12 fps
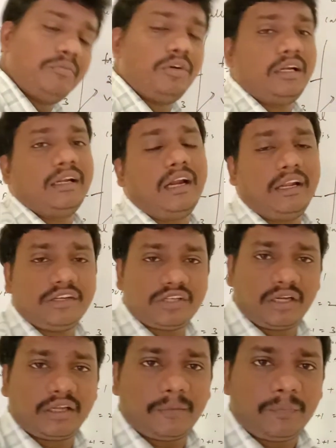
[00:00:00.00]
important
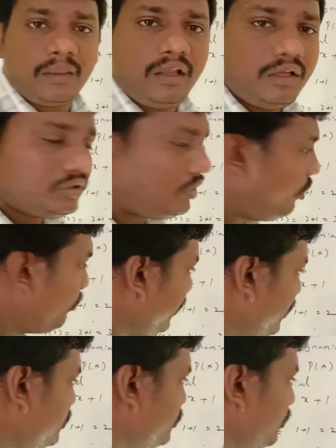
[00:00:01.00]
condition here. So how
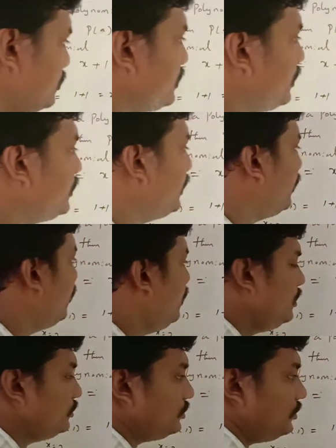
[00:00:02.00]
many zeros are there?
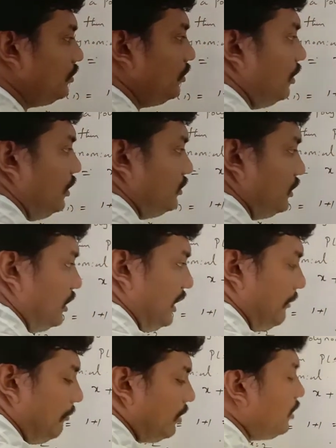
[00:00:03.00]
So the
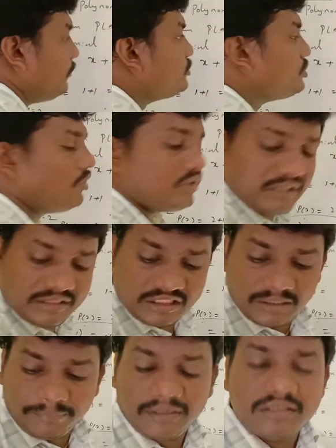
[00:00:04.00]
number of zeros is
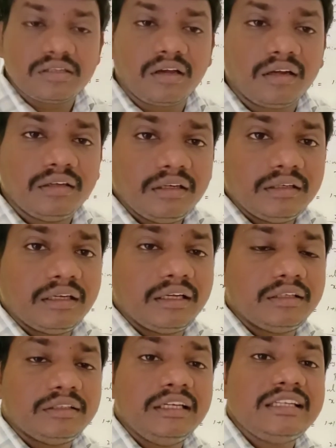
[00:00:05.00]
depends on
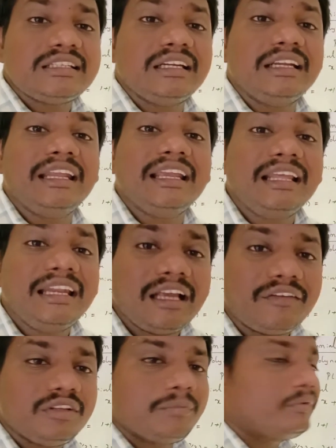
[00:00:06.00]
its degree
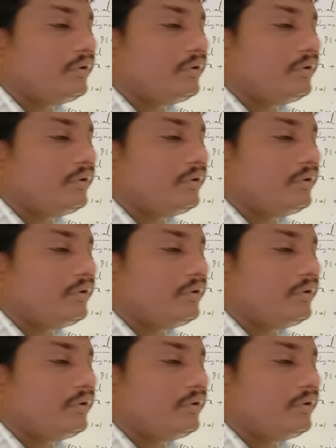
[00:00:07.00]
of the